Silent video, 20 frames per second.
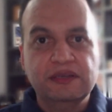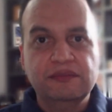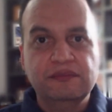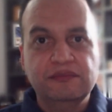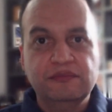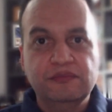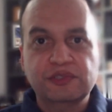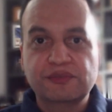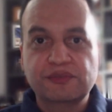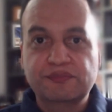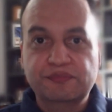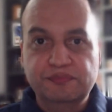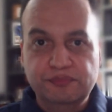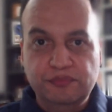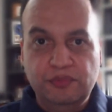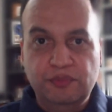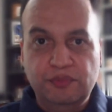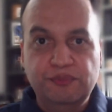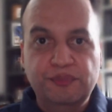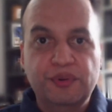was
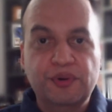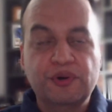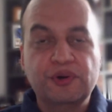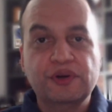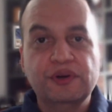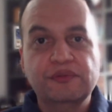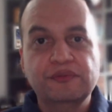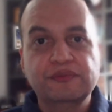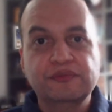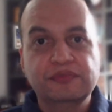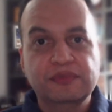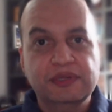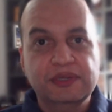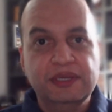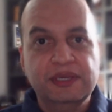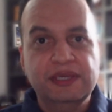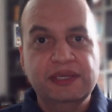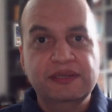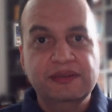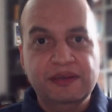born
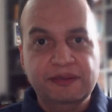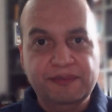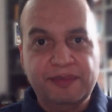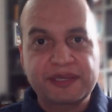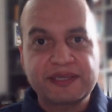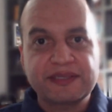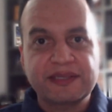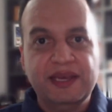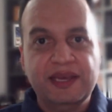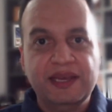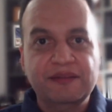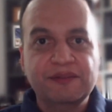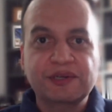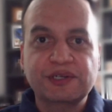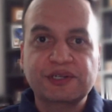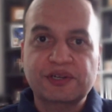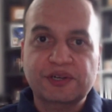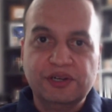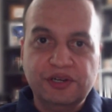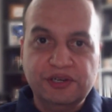in El Paisnal,
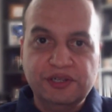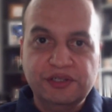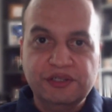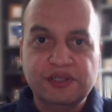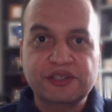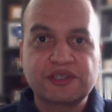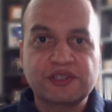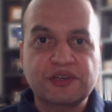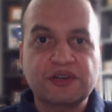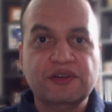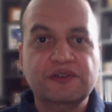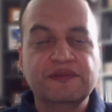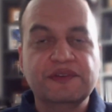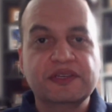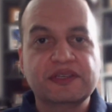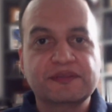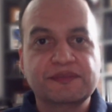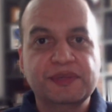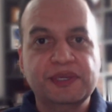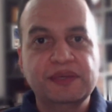returned to serve
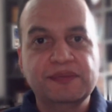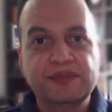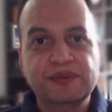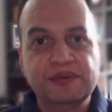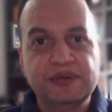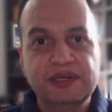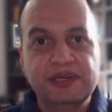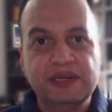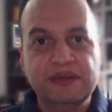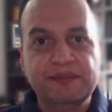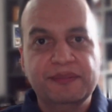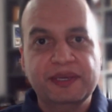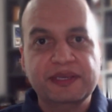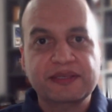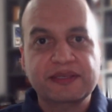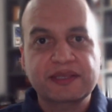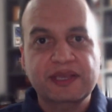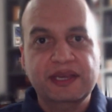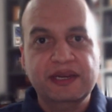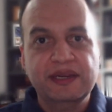his people in El
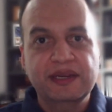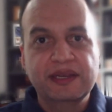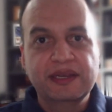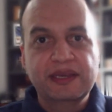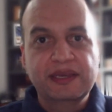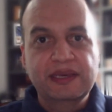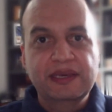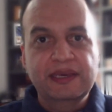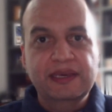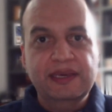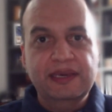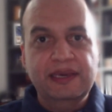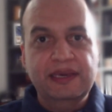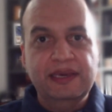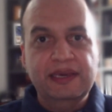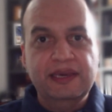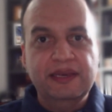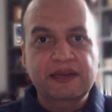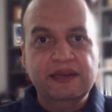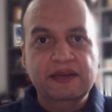Paisnal,
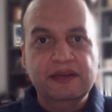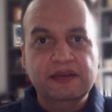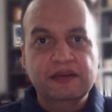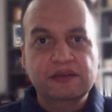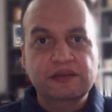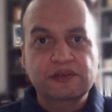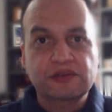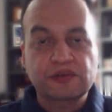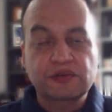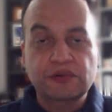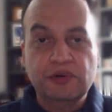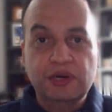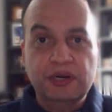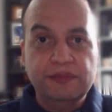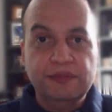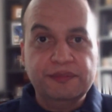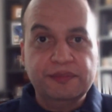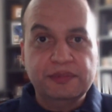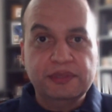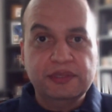and grew
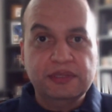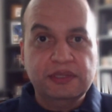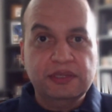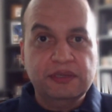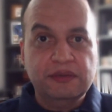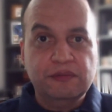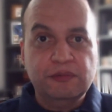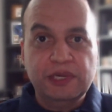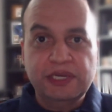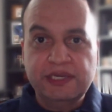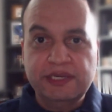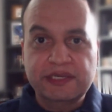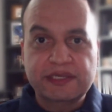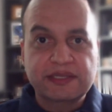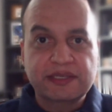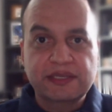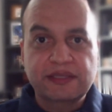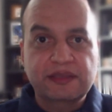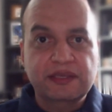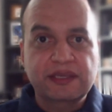up
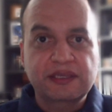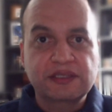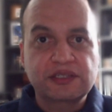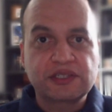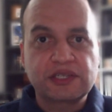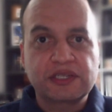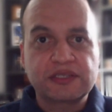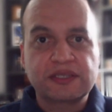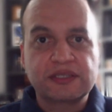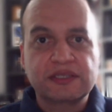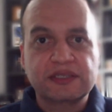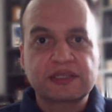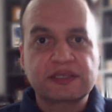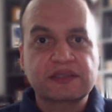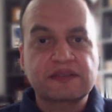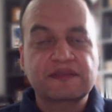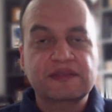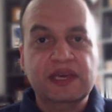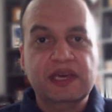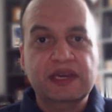witnessing the injustices
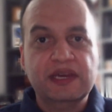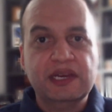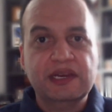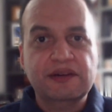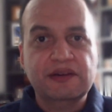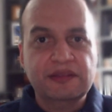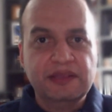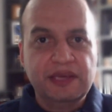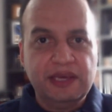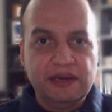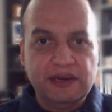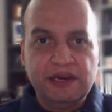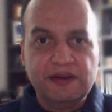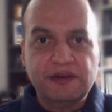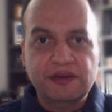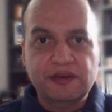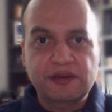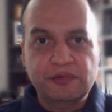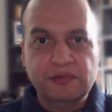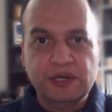of that
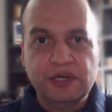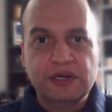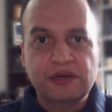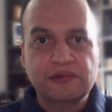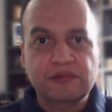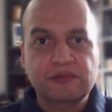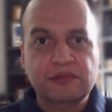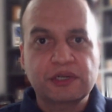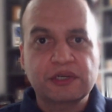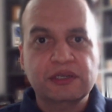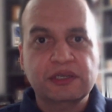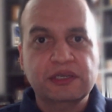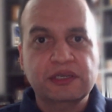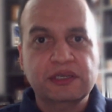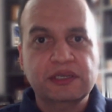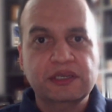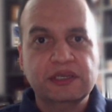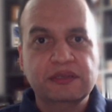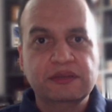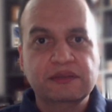area where
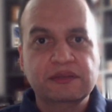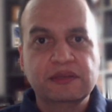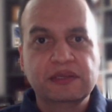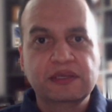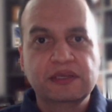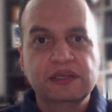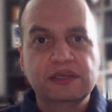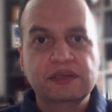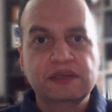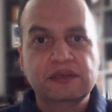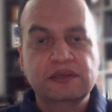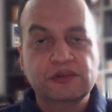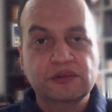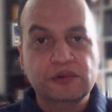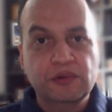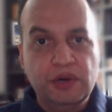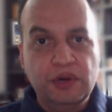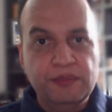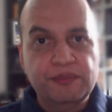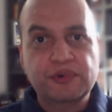he
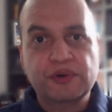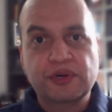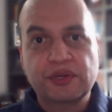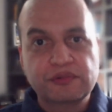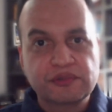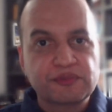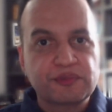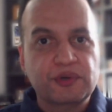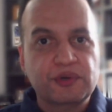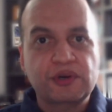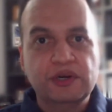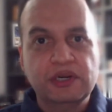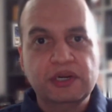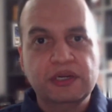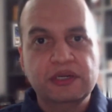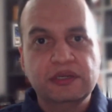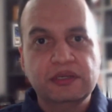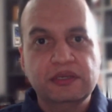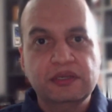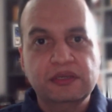grew up, where he was born
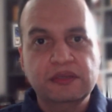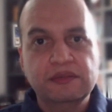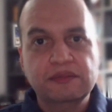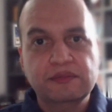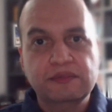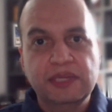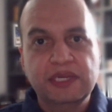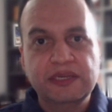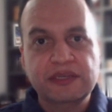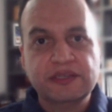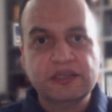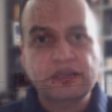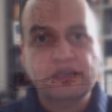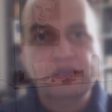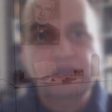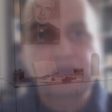and he ministered,